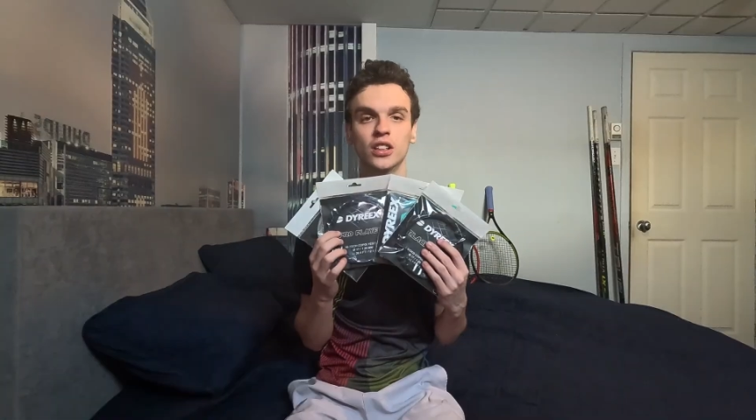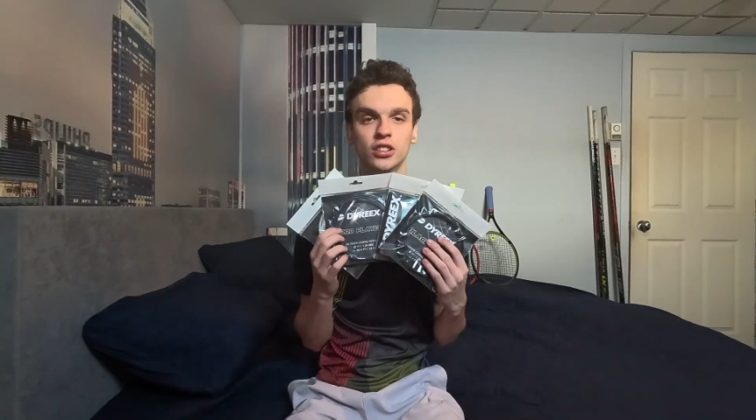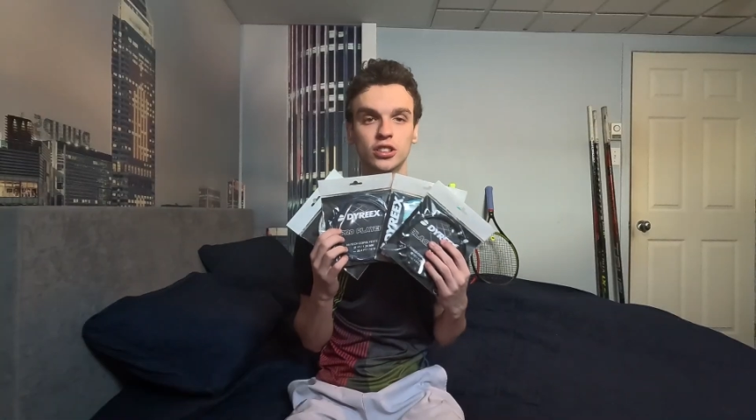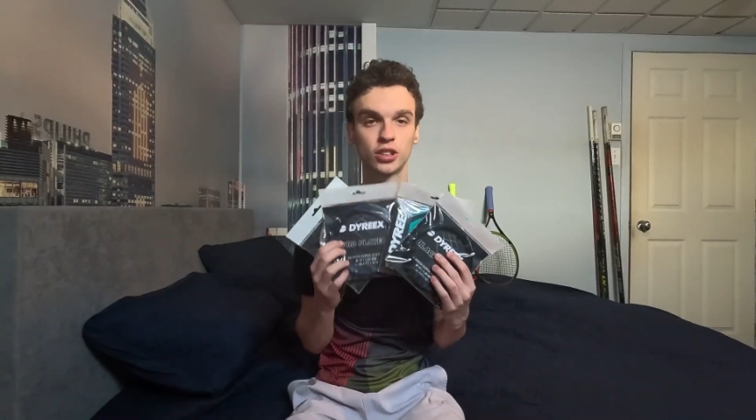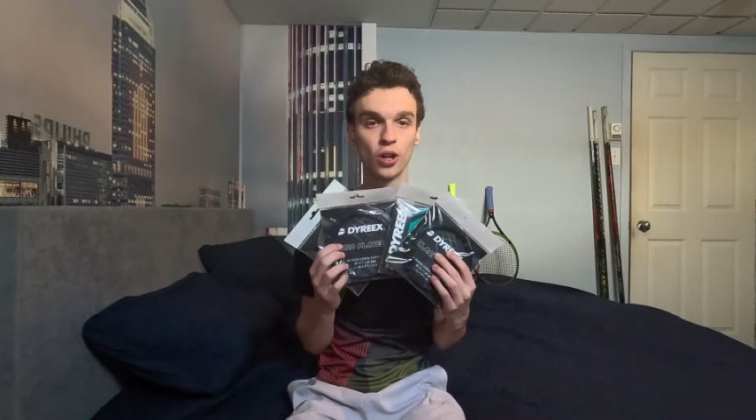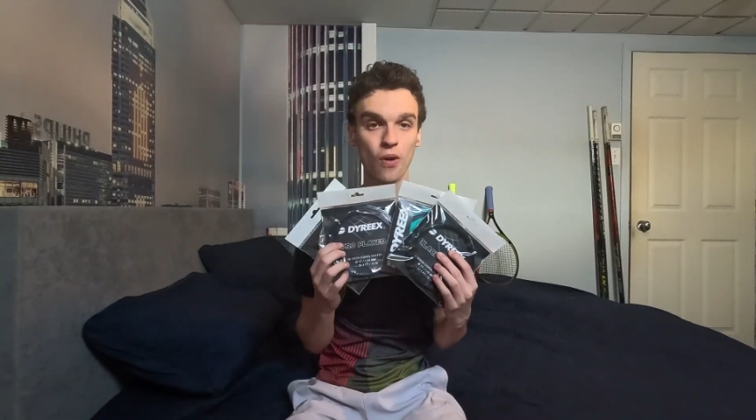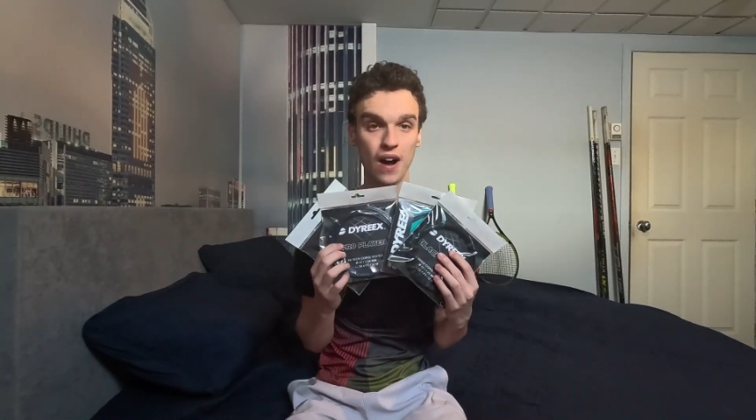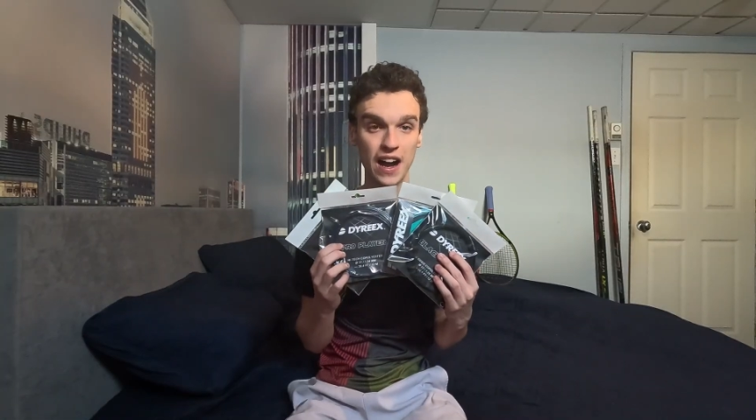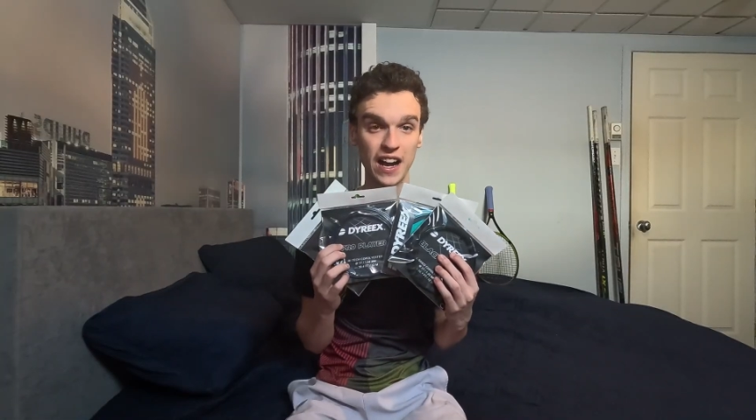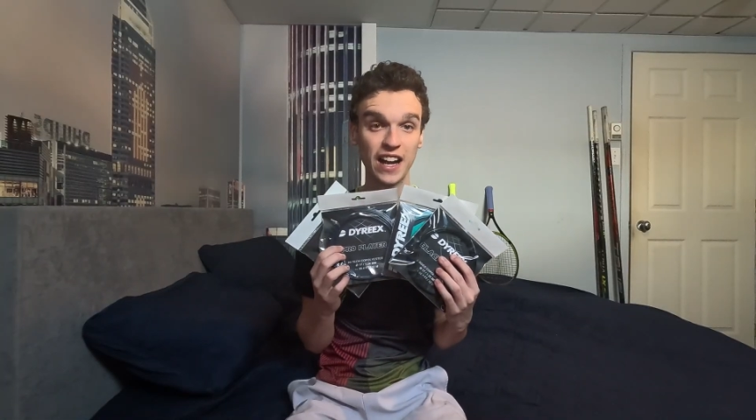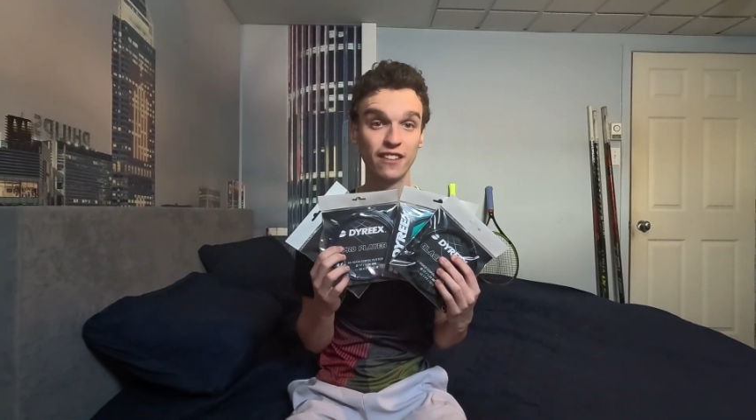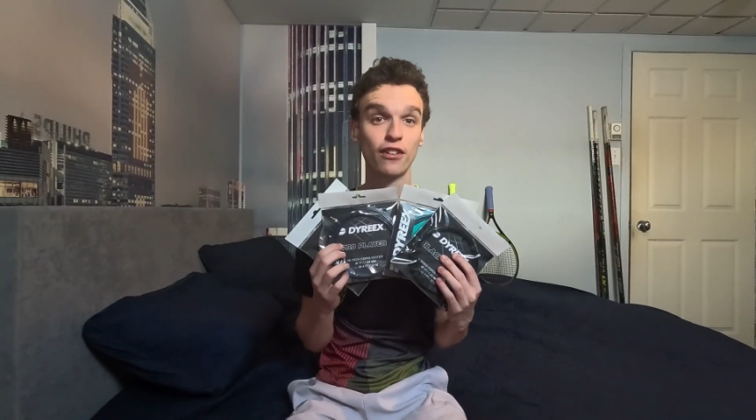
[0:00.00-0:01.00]
So I
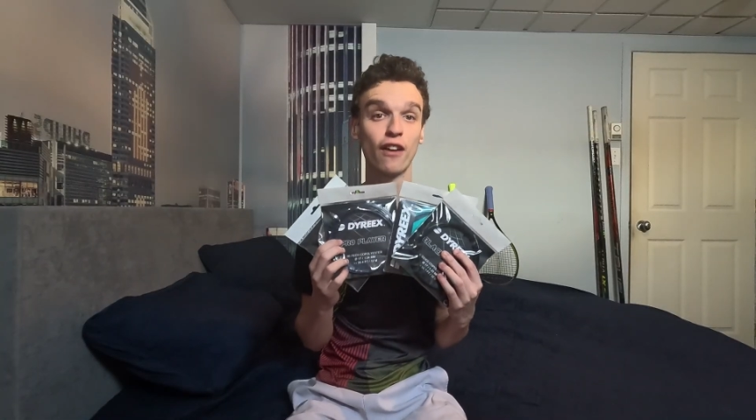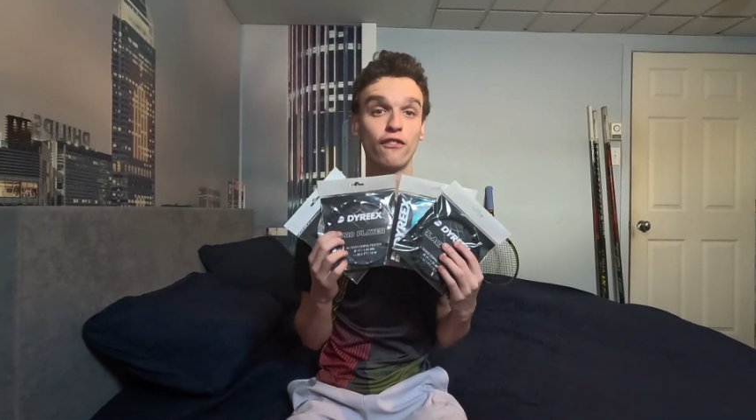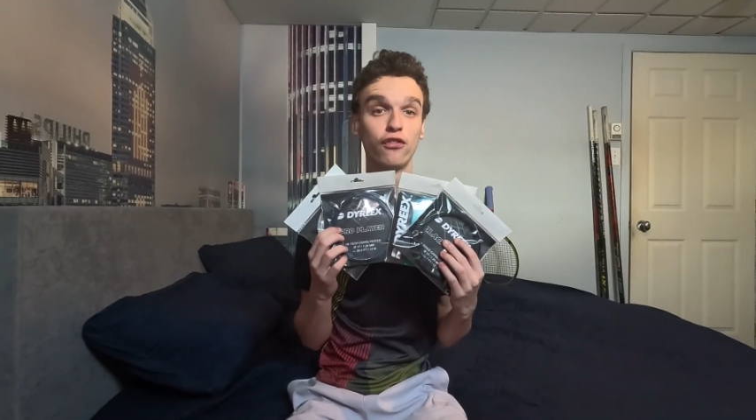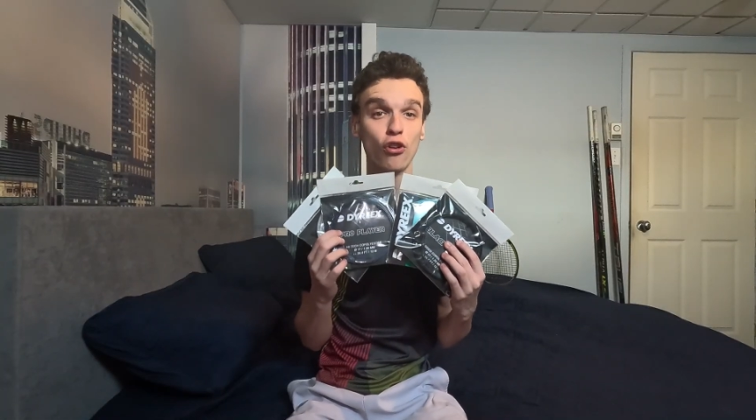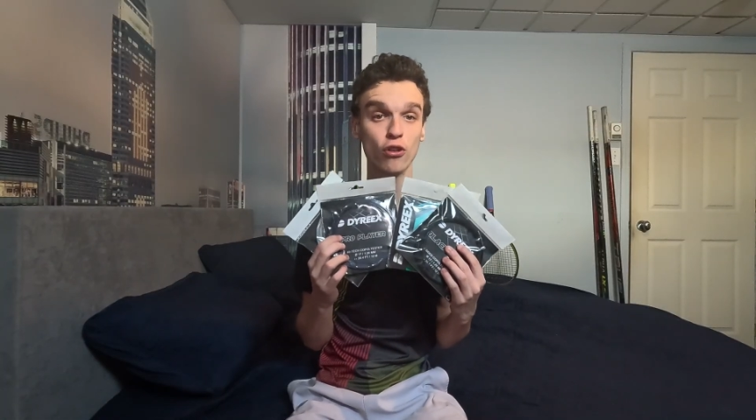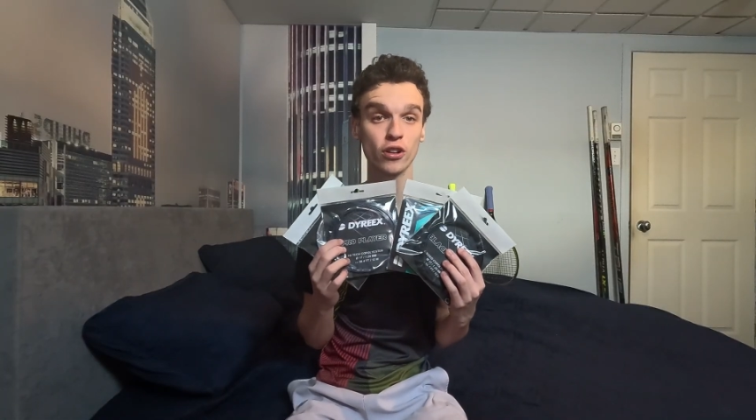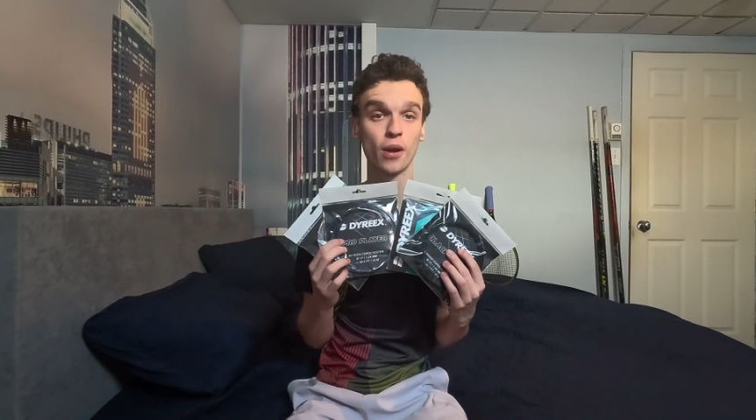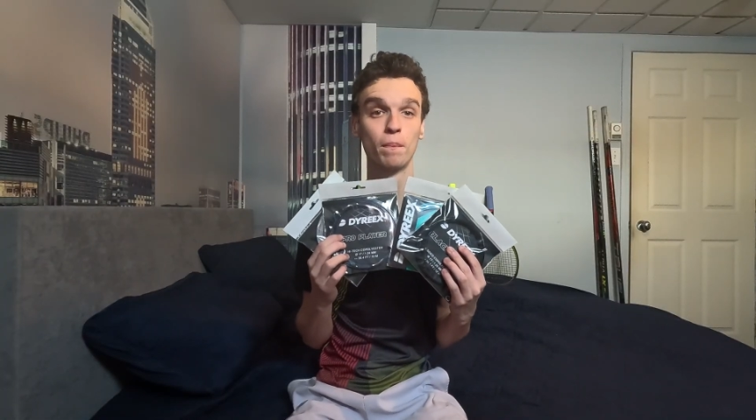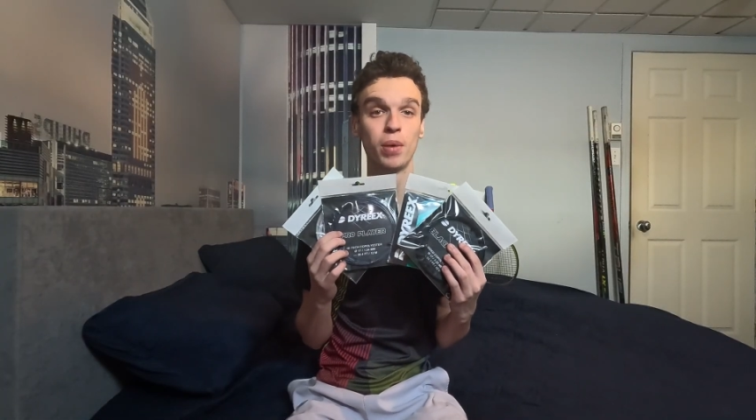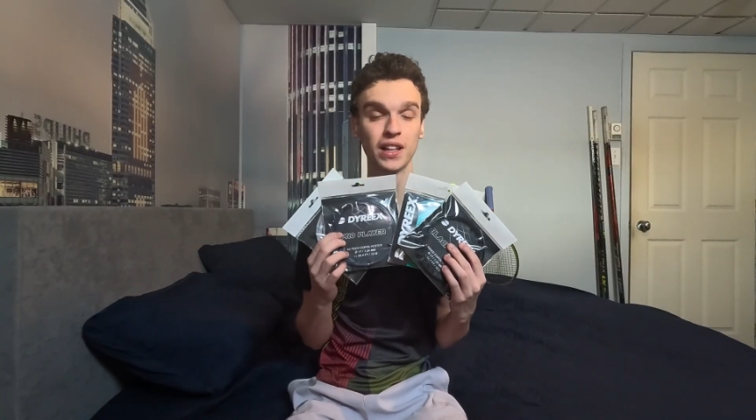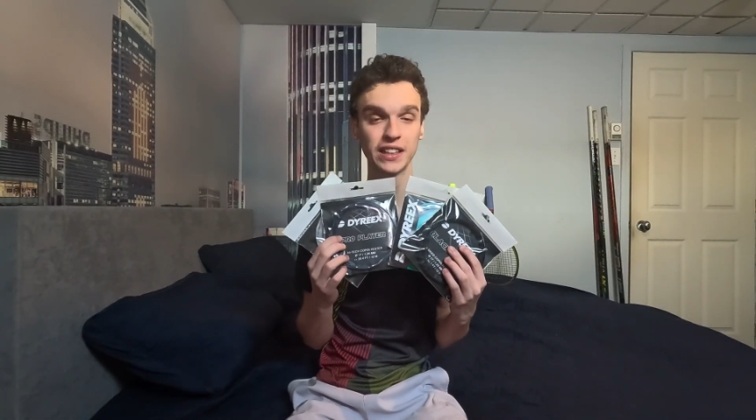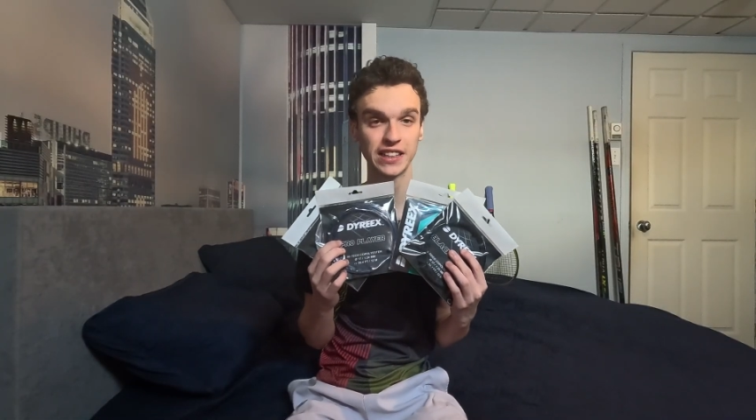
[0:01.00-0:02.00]
have 4
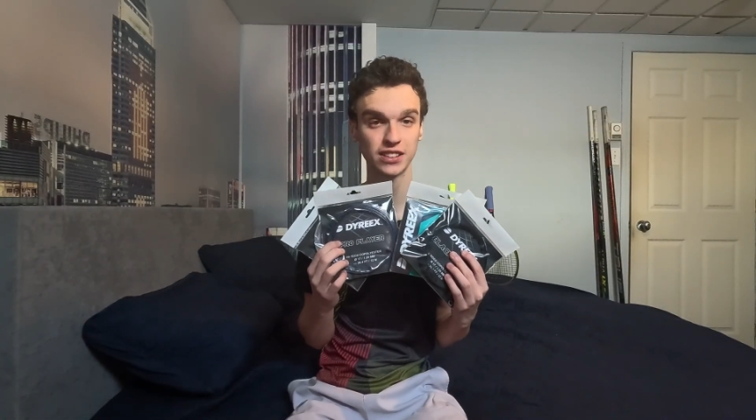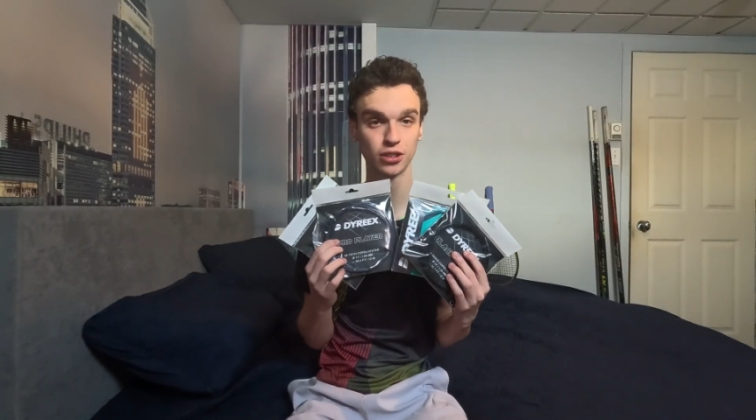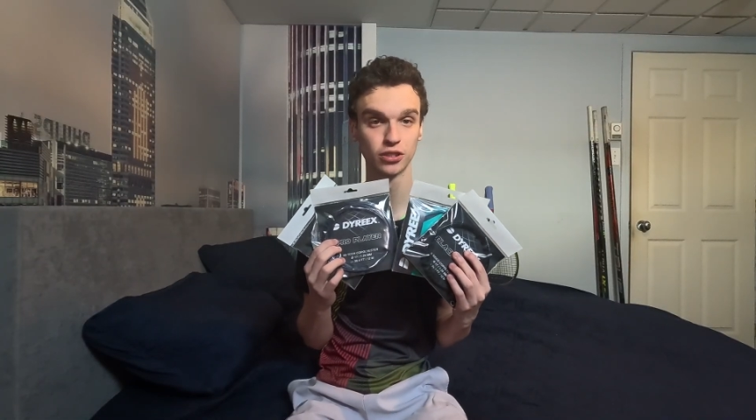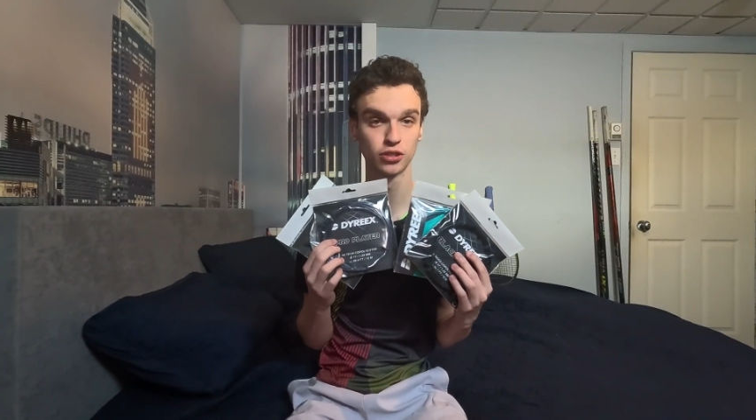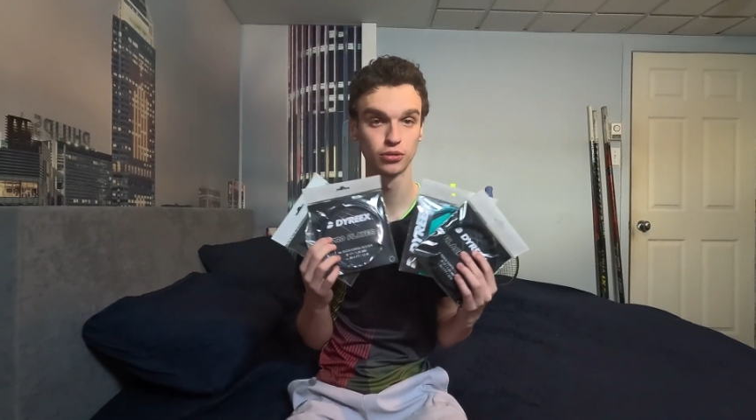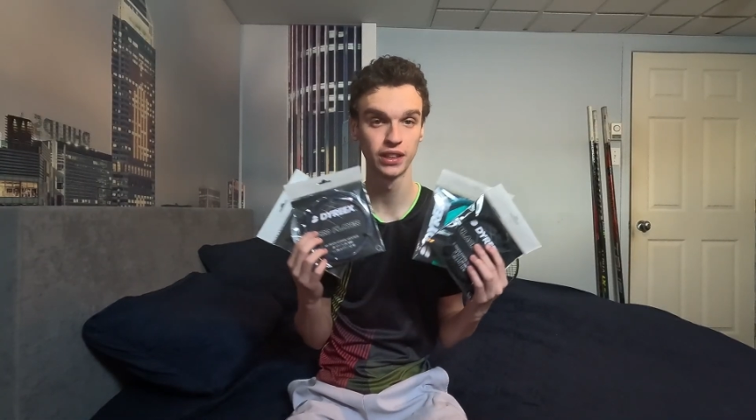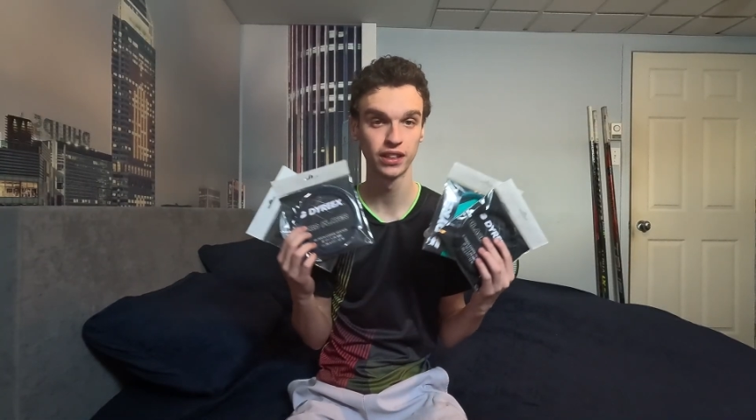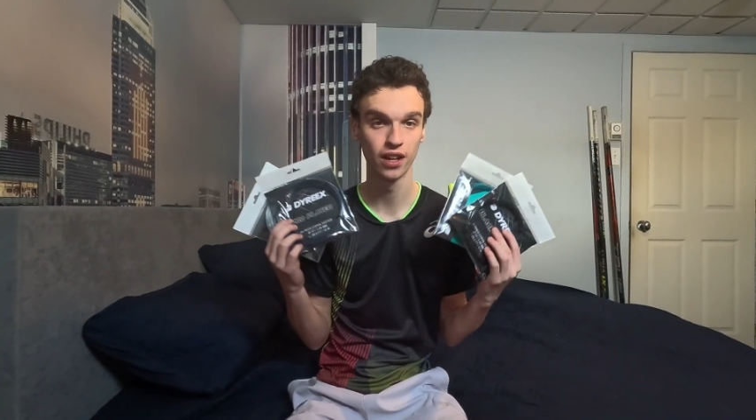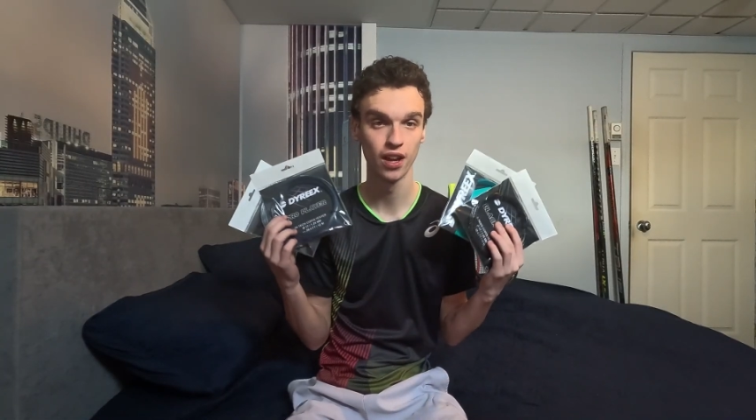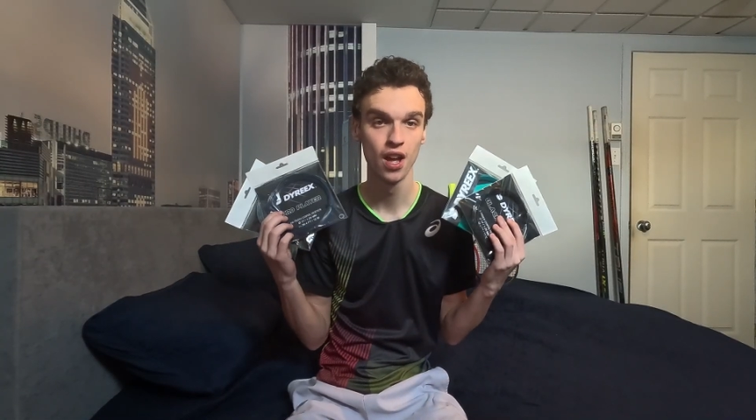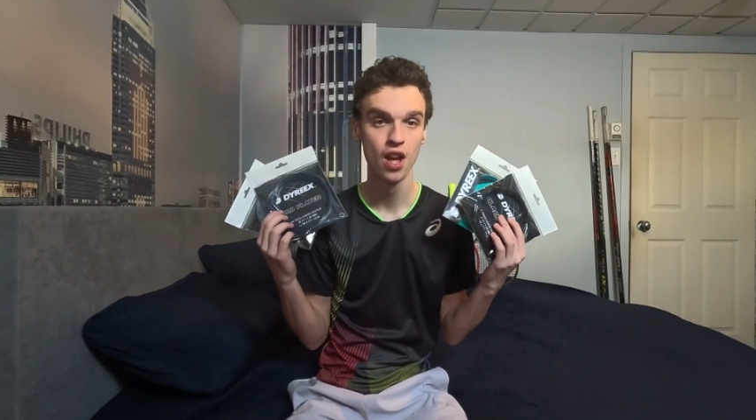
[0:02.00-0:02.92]
polyester string